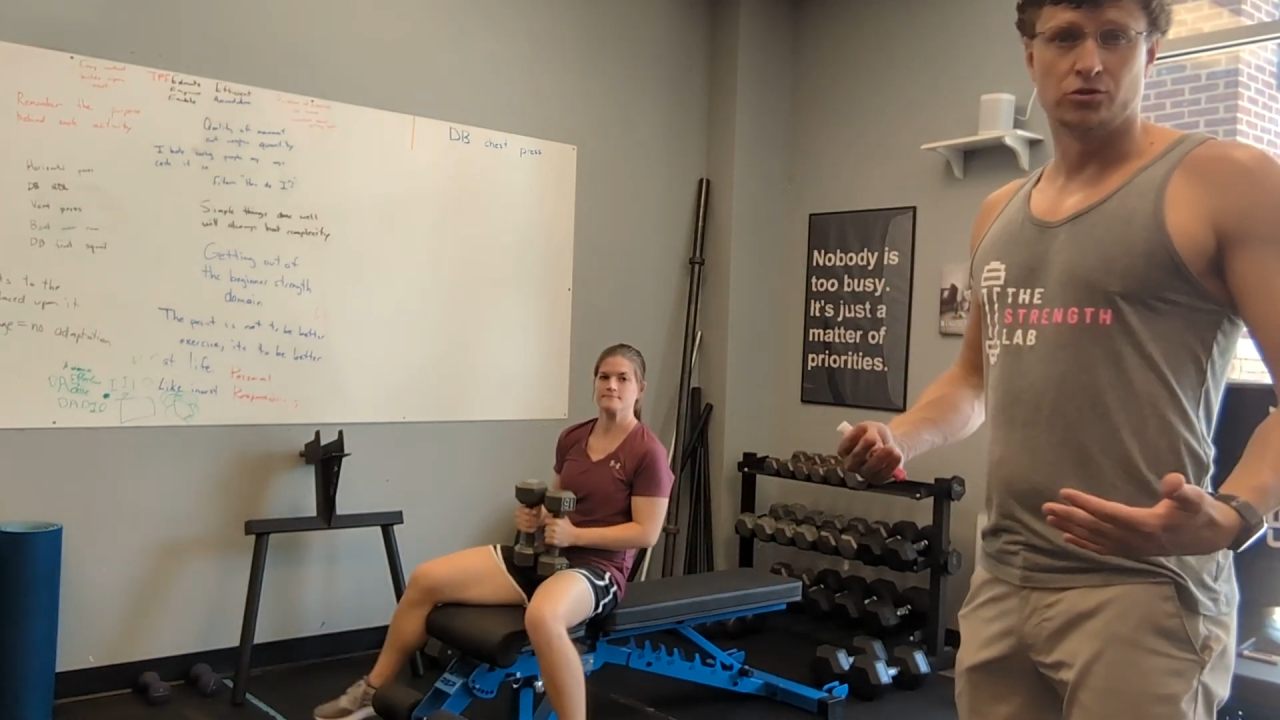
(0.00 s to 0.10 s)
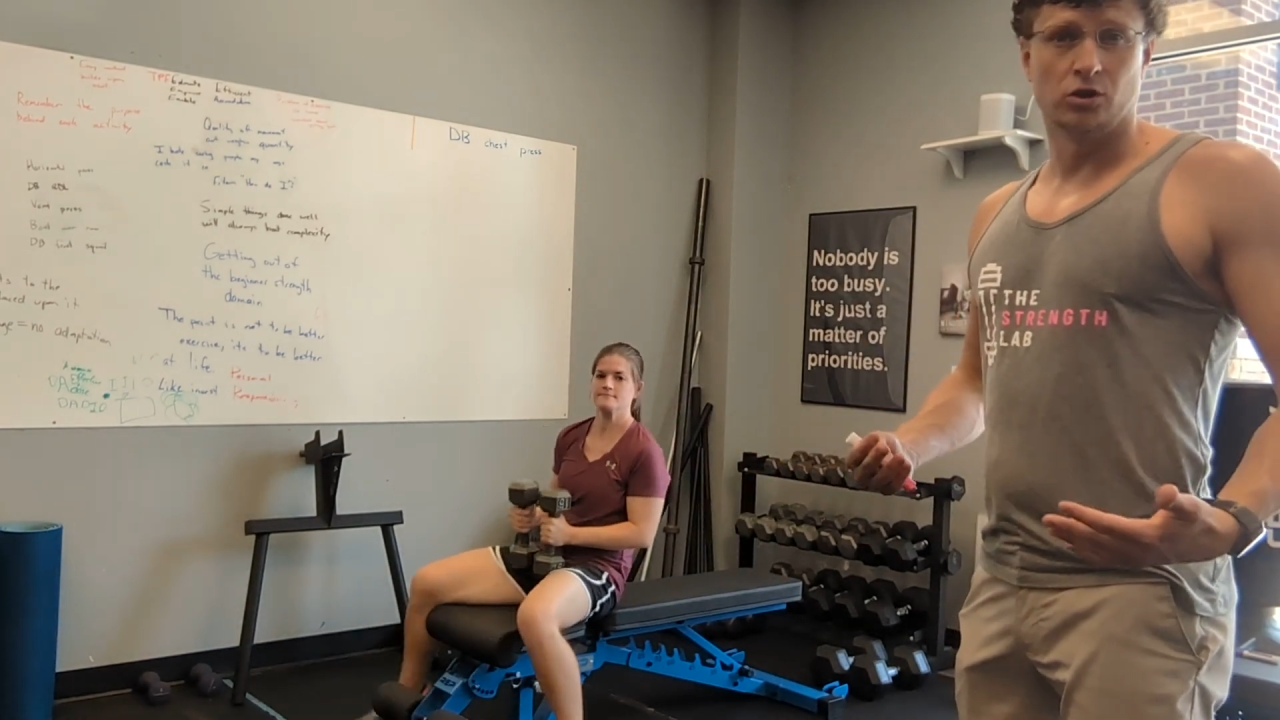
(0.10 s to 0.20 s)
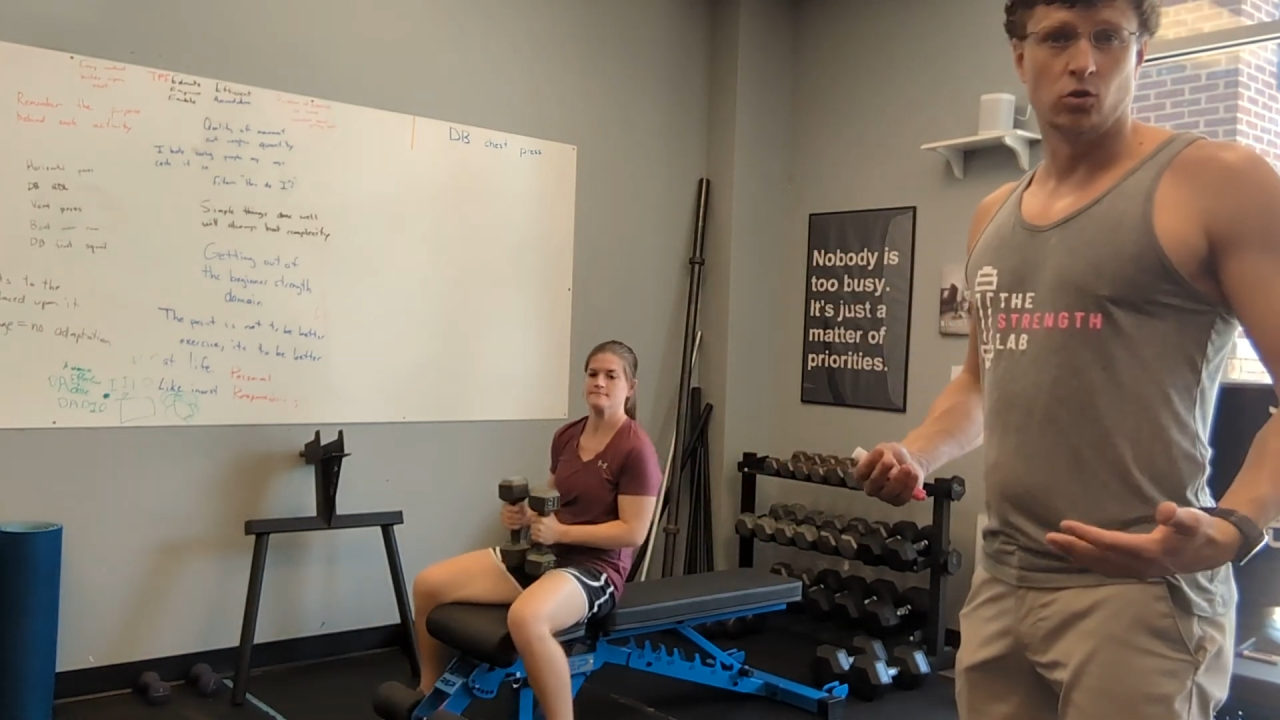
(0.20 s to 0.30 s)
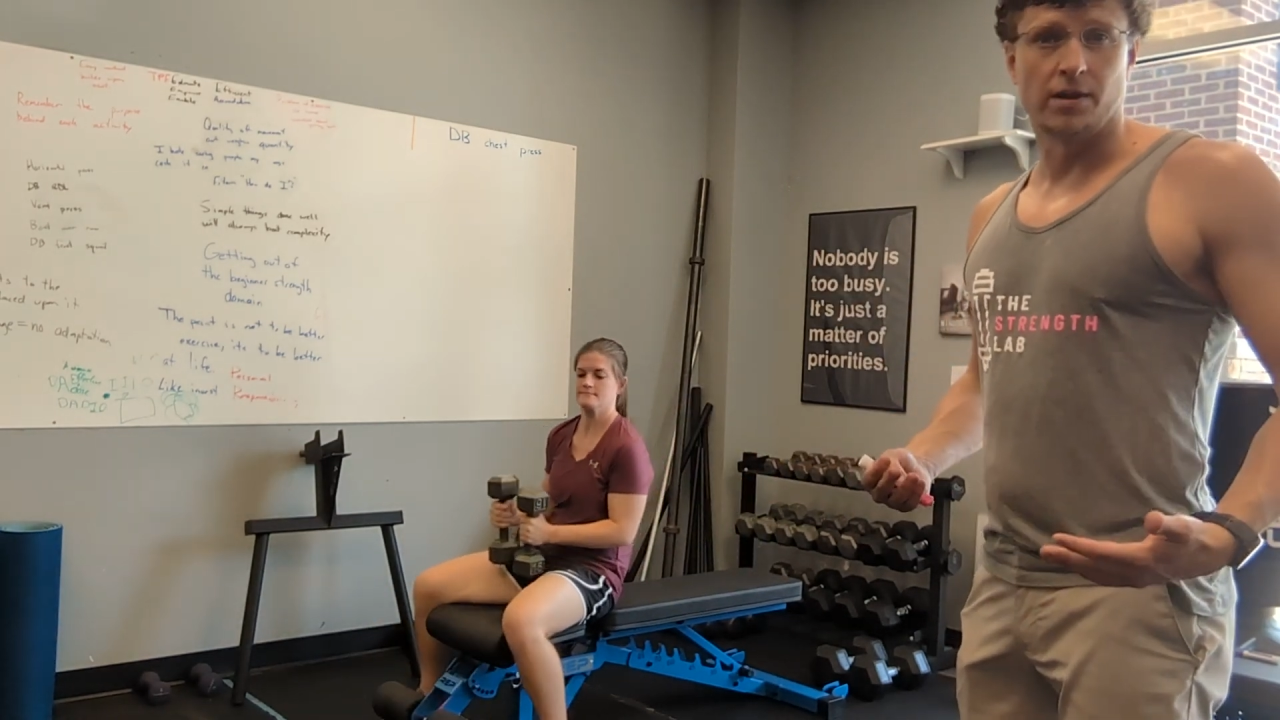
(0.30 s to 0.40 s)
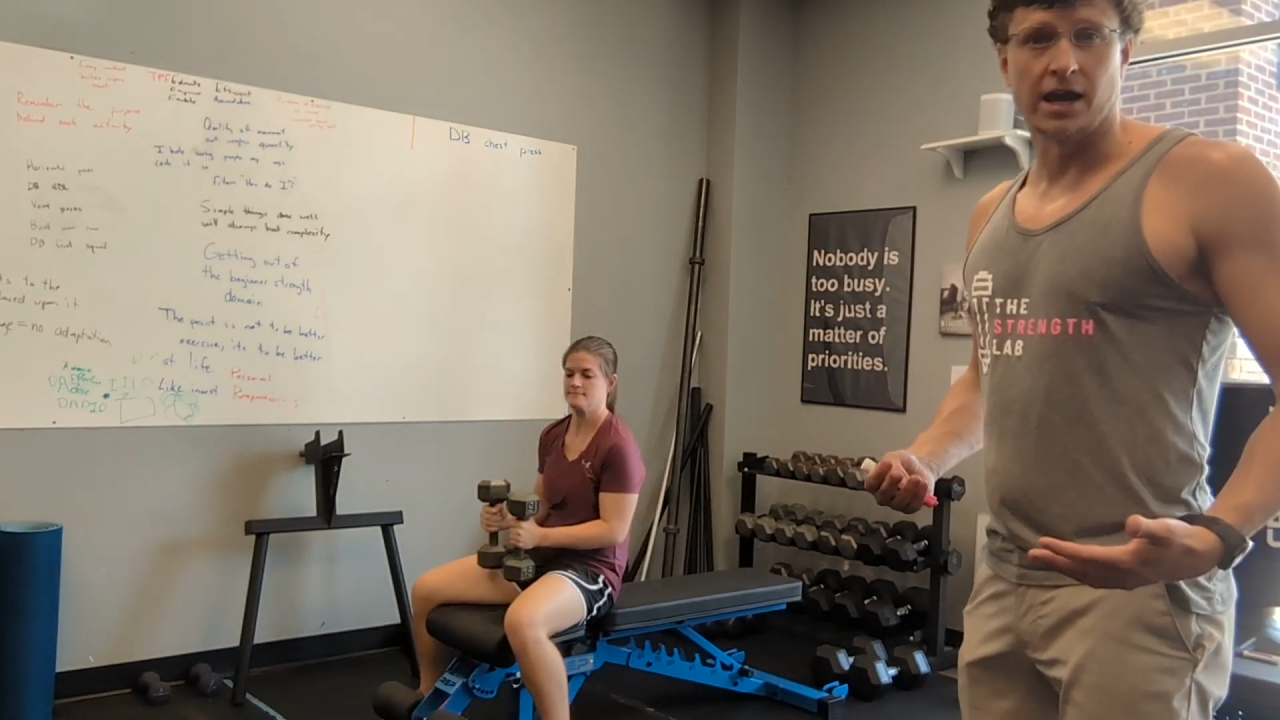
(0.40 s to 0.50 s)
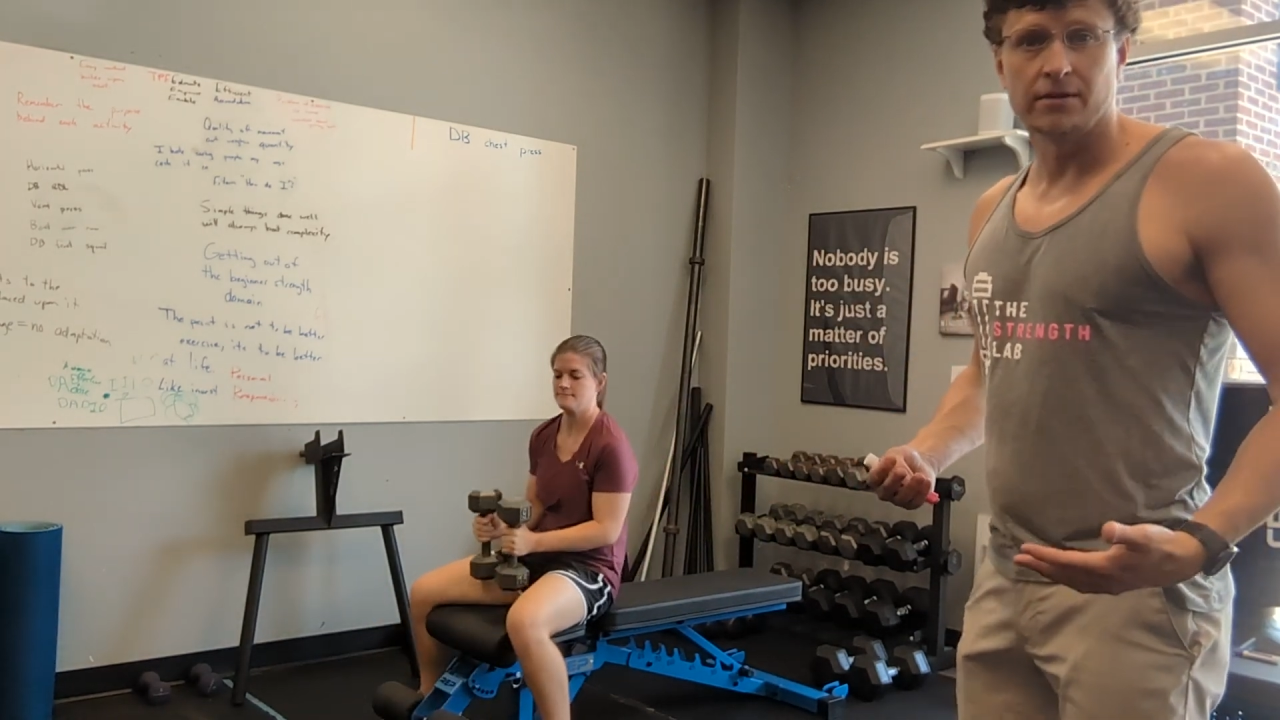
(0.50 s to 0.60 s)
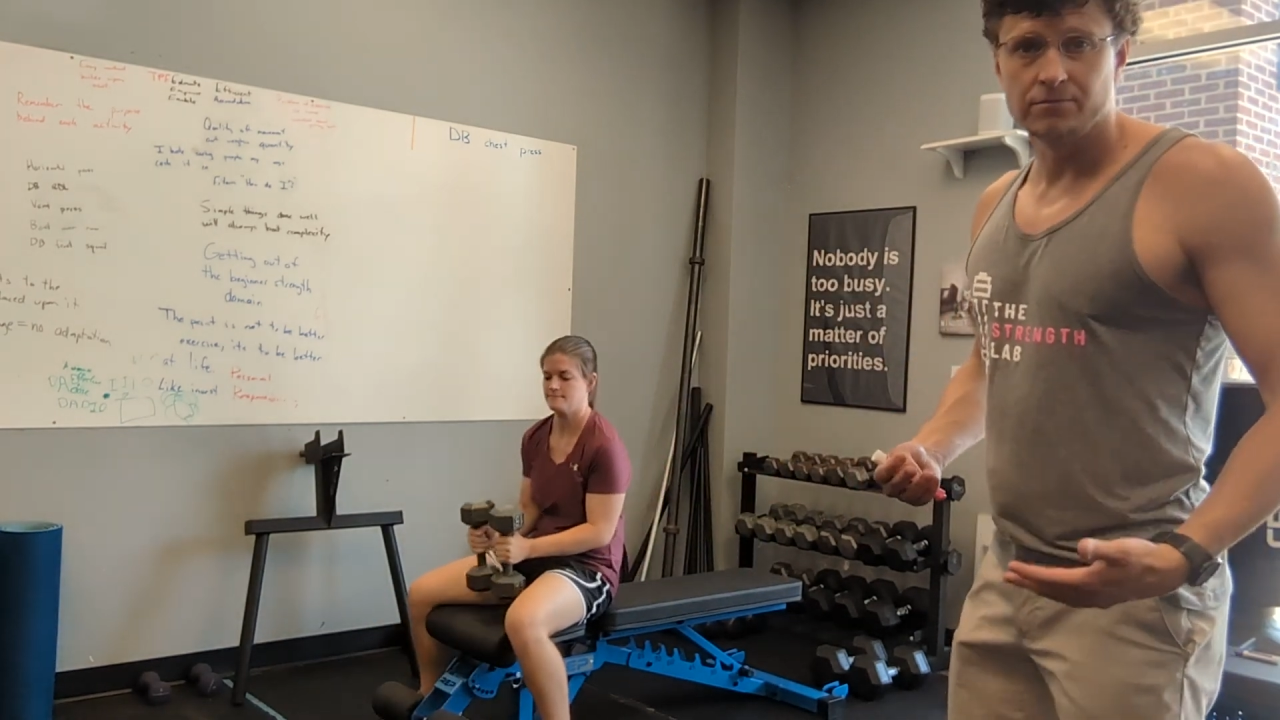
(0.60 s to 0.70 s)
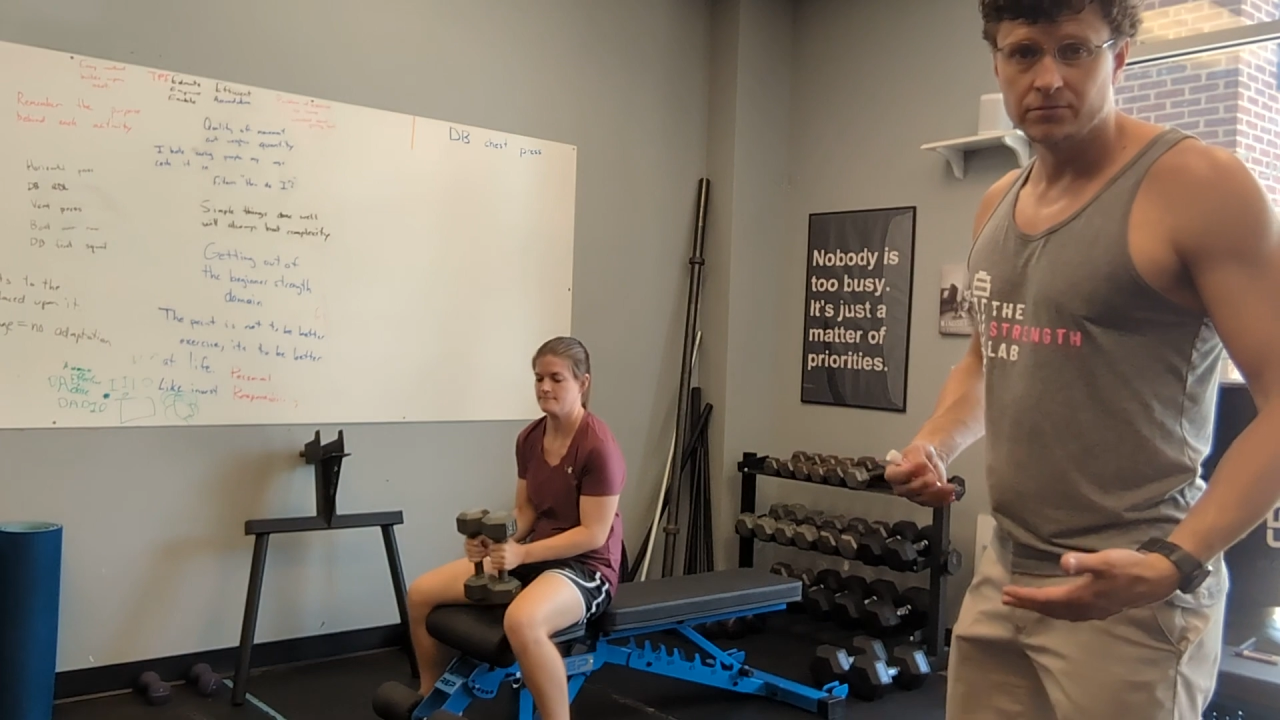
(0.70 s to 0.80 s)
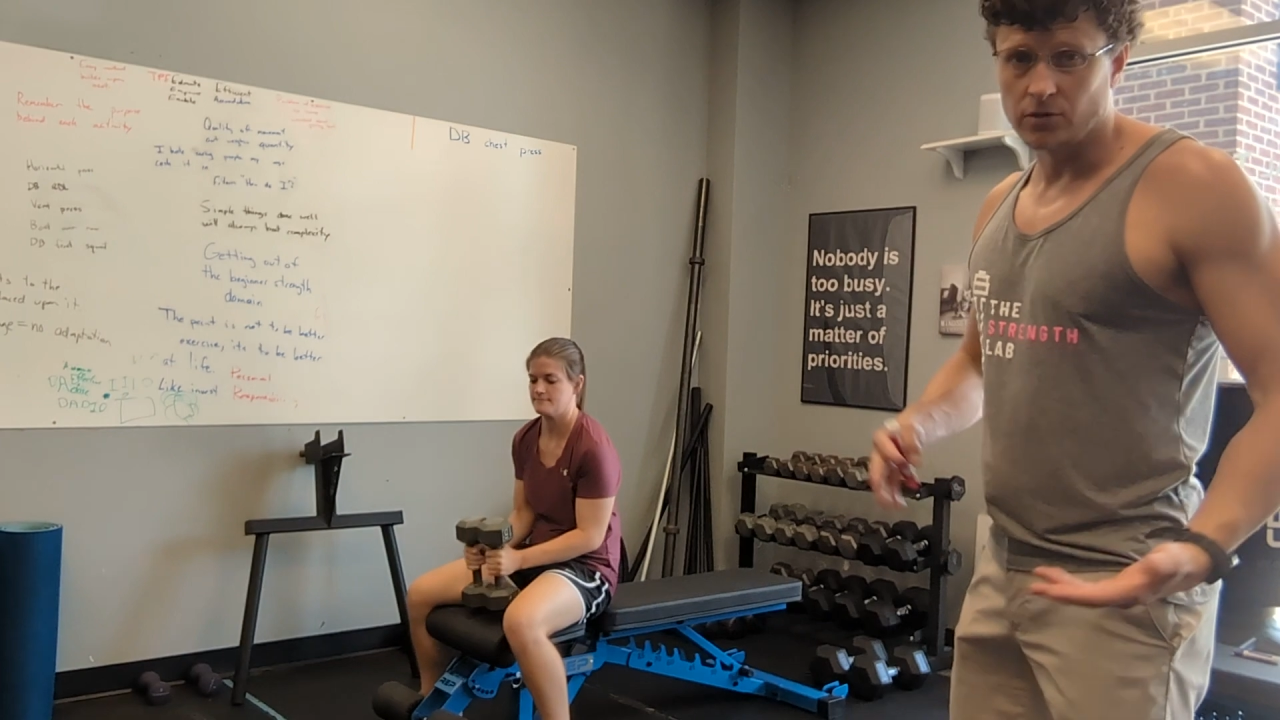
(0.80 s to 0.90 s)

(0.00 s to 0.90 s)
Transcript: their lower back.